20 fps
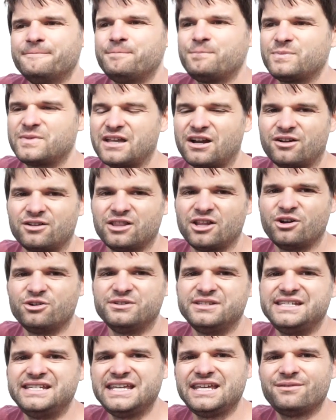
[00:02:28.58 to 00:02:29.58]
They're a low
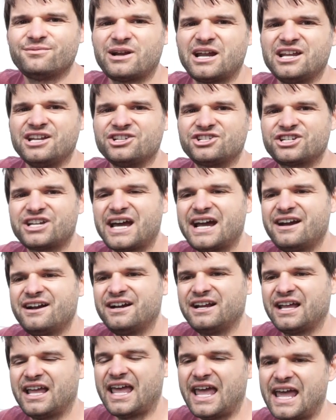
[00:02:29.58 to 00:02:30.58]
D range tire,
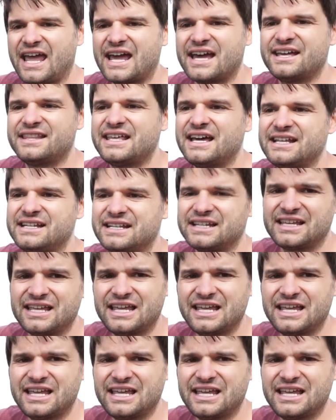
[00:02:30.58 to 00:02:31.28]
and that